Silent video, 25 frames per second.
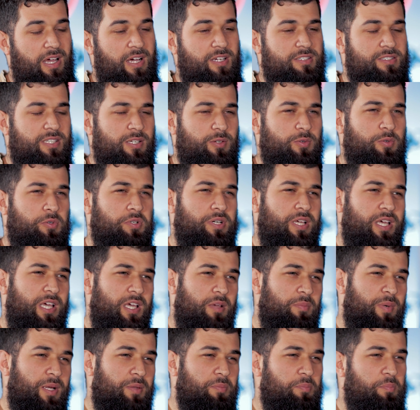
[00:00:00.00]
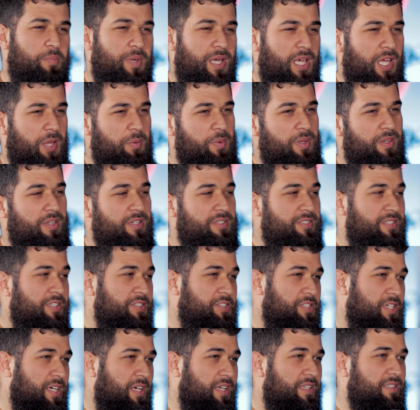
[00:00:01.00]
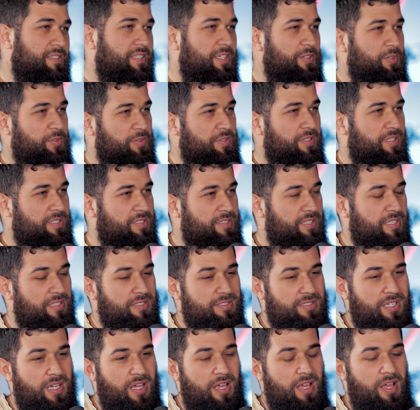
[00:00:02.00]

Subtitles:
I say, okay, but maybe there's a chance and all these things.